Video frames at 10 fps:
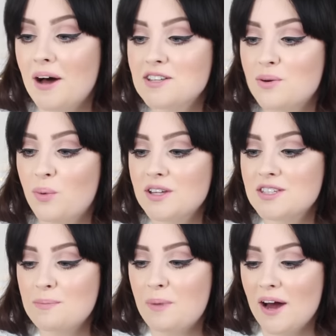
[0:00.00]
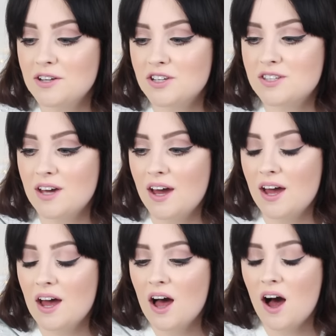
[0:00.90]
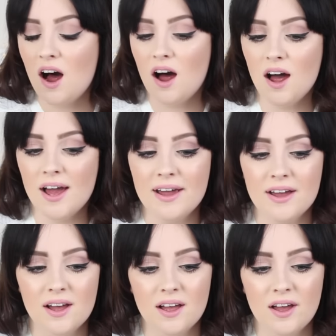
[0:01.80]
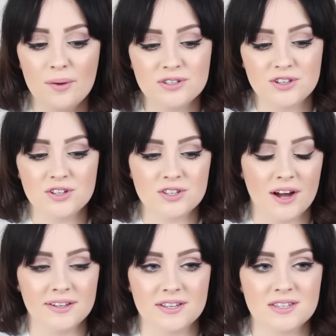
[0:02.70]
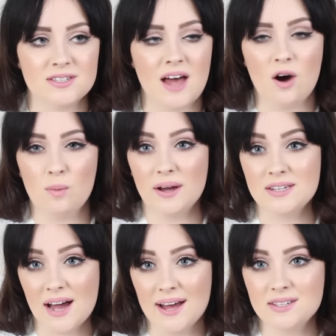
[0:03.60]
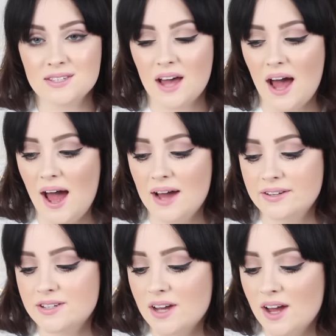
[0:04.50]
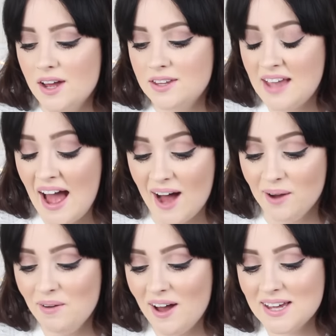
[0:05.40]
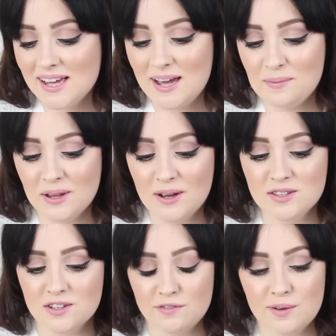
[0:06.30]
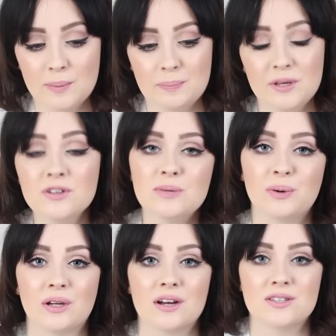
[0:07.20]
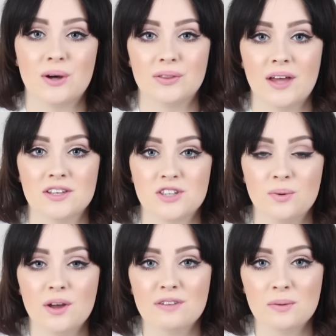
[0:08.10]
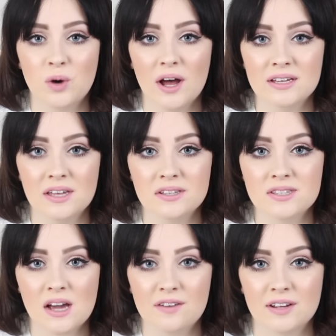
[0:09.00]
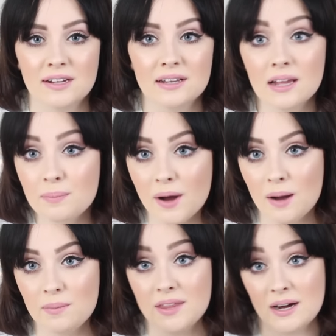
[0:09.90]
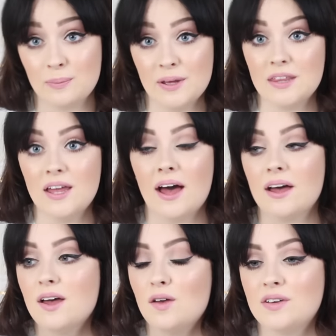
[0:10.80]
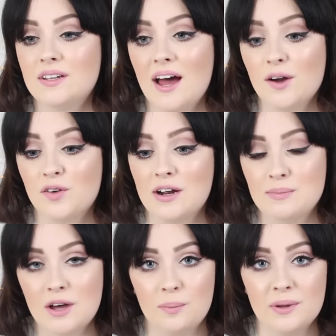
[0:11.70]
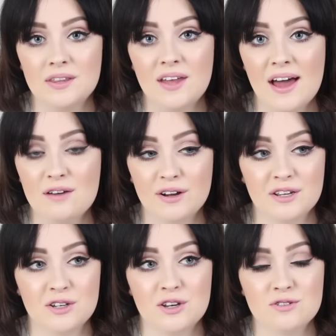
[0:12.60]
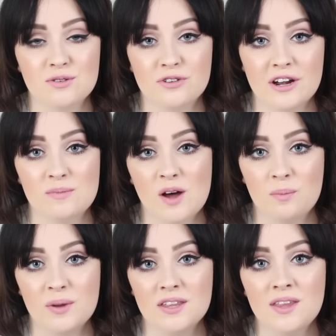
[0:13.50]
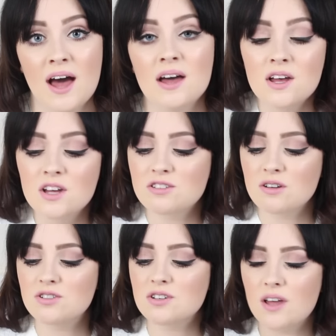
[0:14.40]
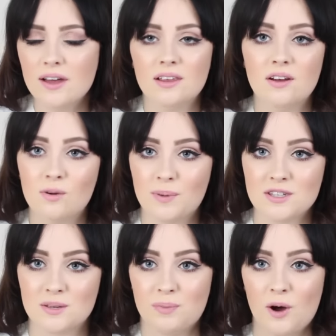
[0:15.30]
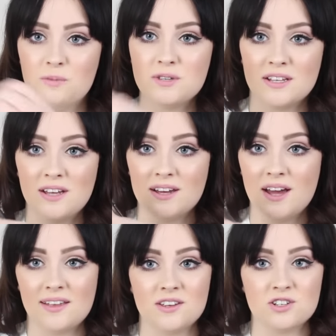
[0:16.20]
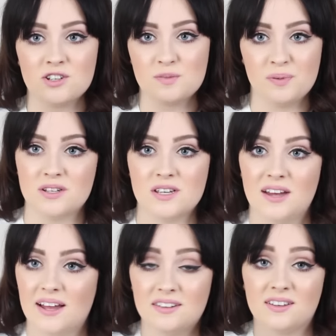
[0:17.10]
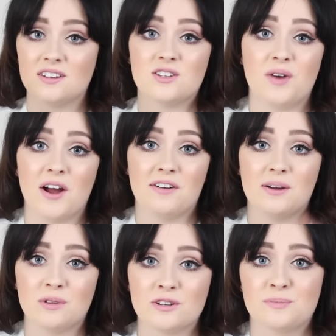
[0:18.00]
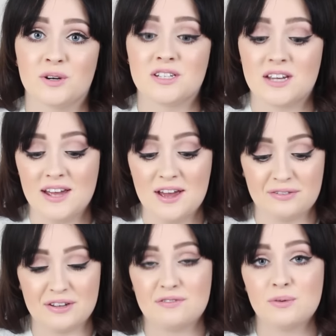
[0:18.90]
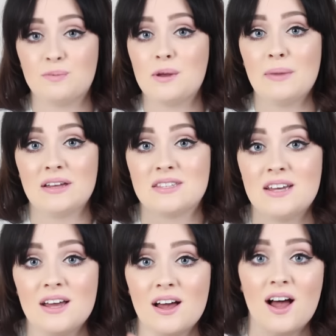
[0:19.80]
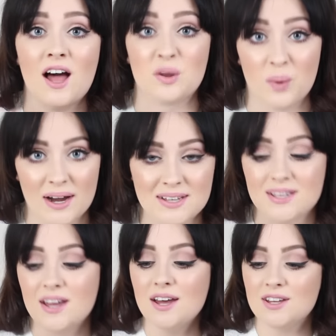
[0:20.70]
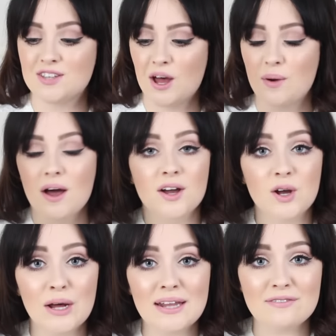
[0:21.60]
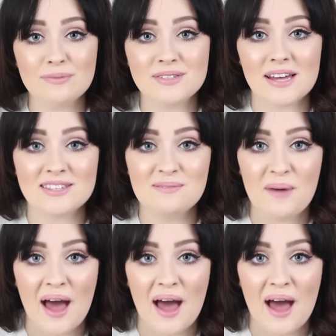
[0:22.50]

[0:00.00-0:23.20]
But once I purchased it, I it was just kind of sat on my desk, and now I keep loads of beauty products on there. So if I'm working and stuff and I need a lip balm, that'll be in there. If I need a hand cream, that'll be in there. If I need a cuticle cream, that'll be in there. So it's just like little bits and bobs, and again, it just looks pretty. Anything in a terrarium looks pretty, even if it would be messy otherwise. So got that from Sass and